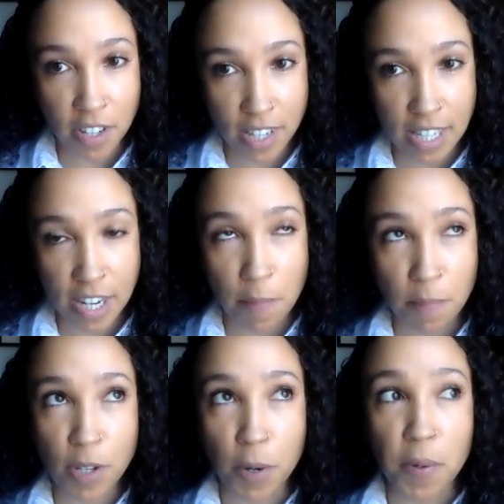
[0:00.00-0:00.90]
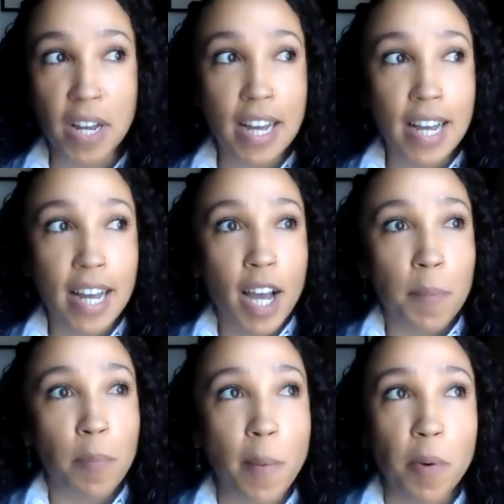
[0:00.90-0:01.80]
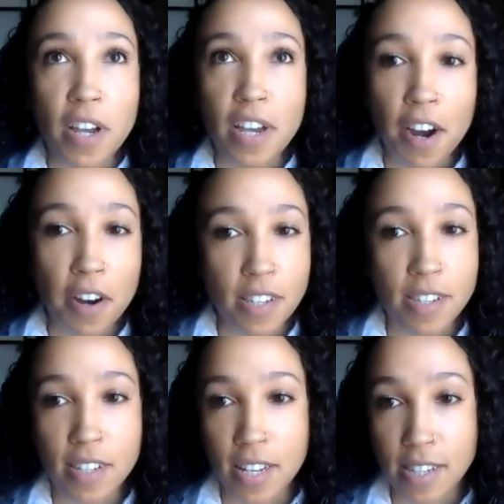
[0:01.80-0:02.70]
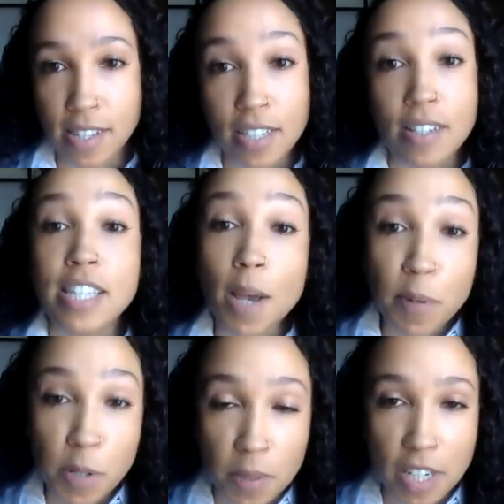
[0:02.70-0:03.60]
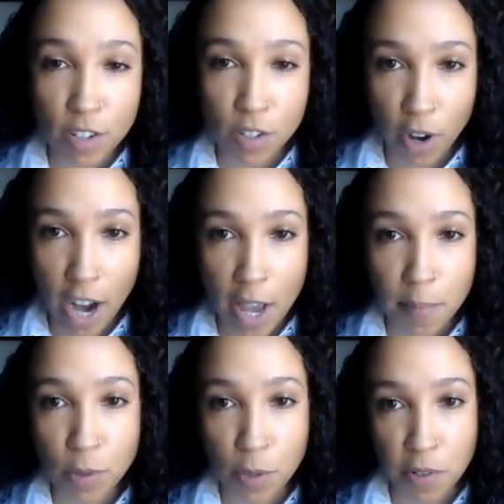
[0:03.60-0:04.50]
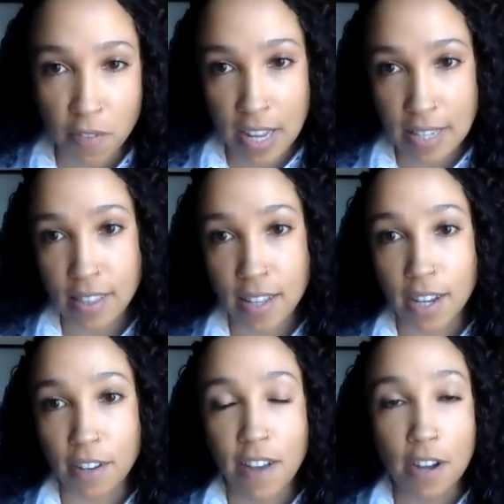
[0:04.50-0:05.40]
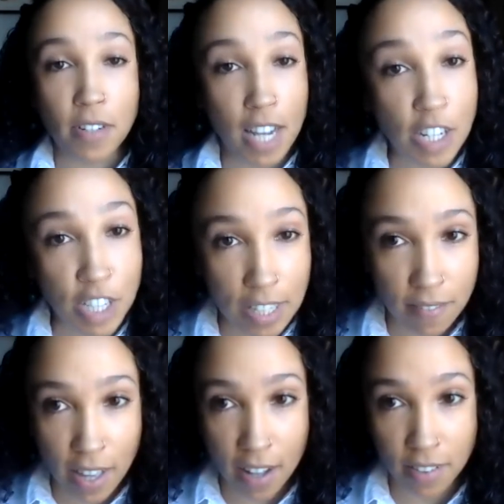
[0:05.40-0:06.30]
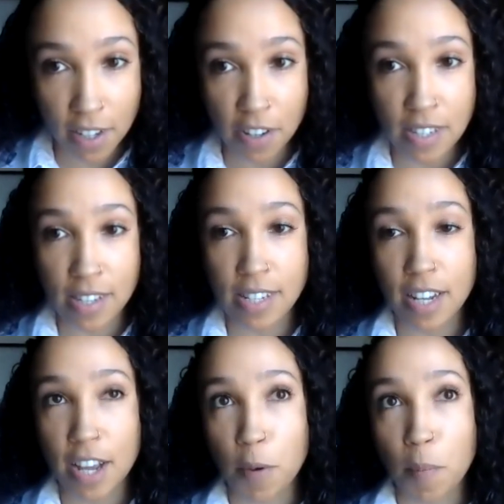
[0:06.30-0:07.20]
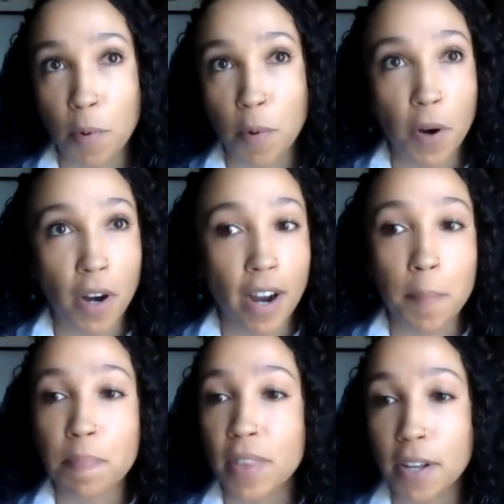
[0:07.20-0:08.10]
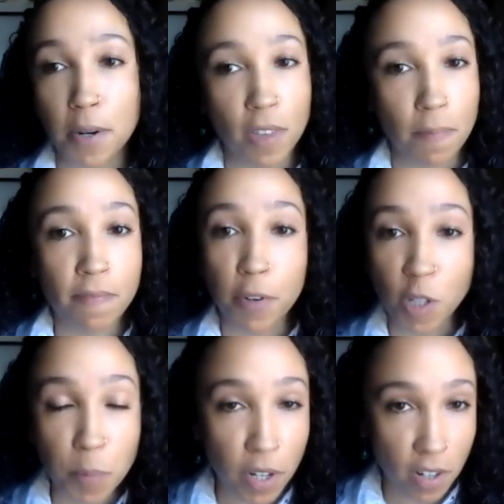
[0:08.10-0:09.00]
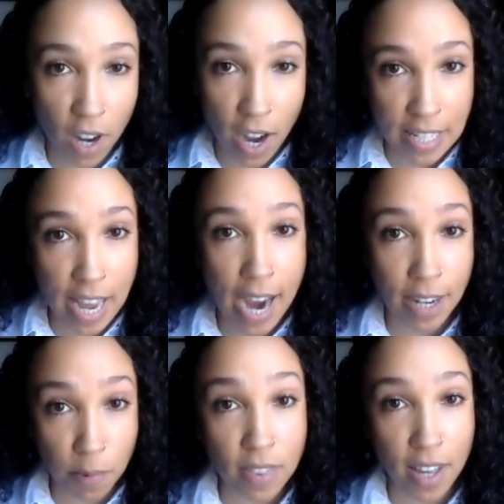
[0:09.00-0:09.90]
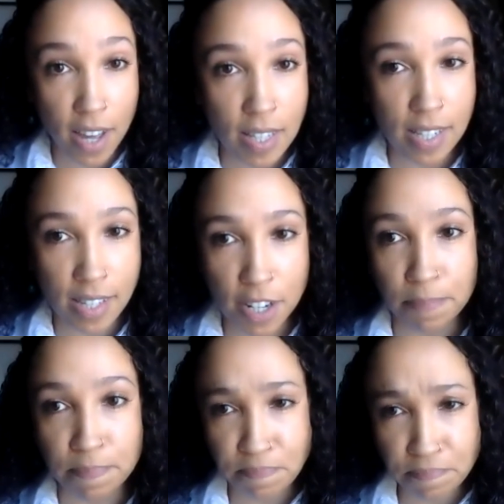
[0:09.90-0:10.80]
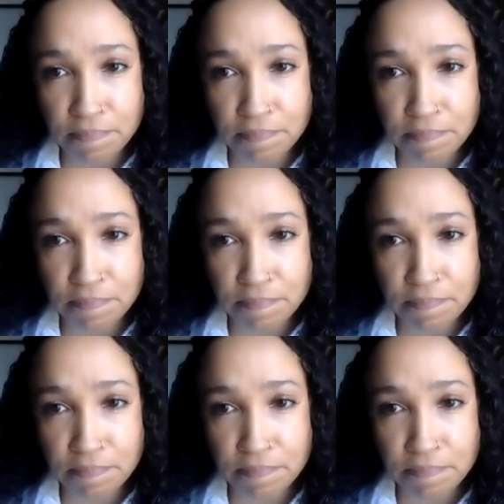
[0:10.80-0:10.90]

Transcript: system. So primary care is conceptually described sort of as the foundation of the healthcare system, or the first point of contact with the health system.